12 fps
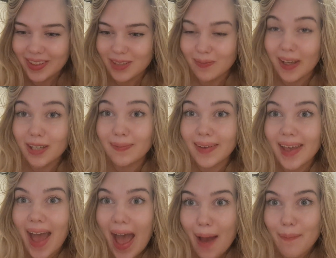This made
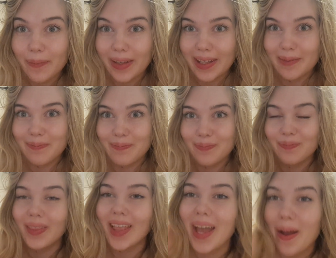me happy.
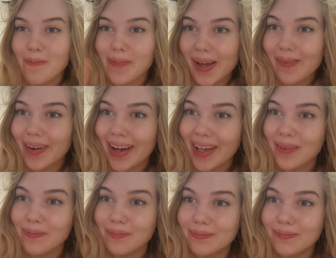Bye bye.